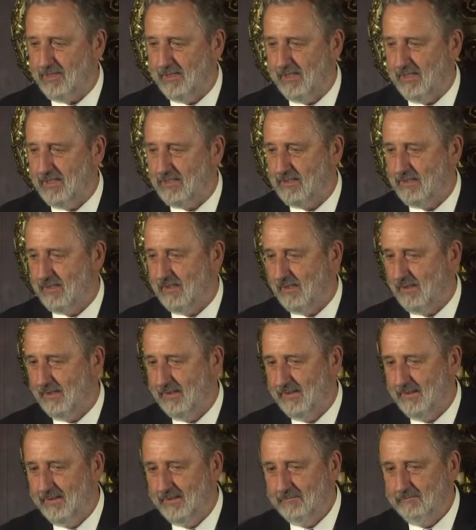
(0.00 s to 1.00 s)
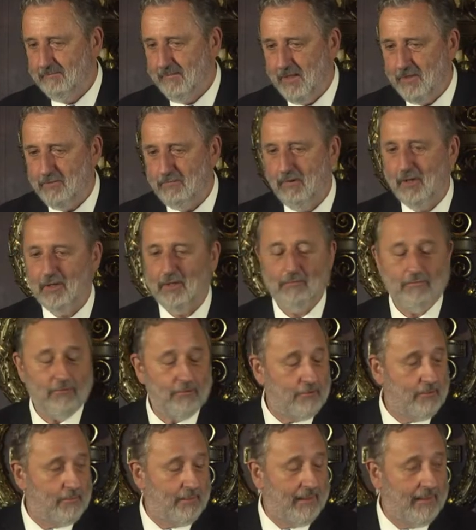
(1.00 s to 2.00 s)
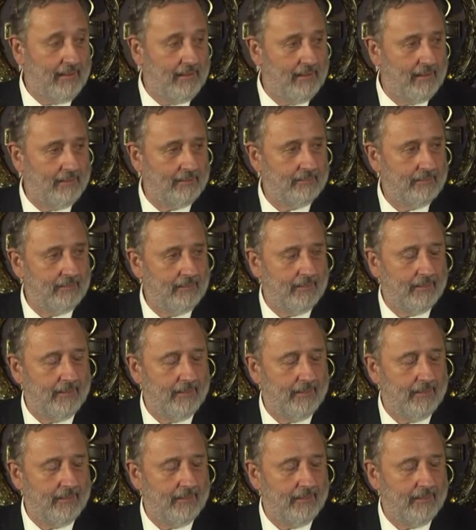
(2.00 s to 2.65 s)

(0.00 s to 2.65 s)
and it's wonderful to be here.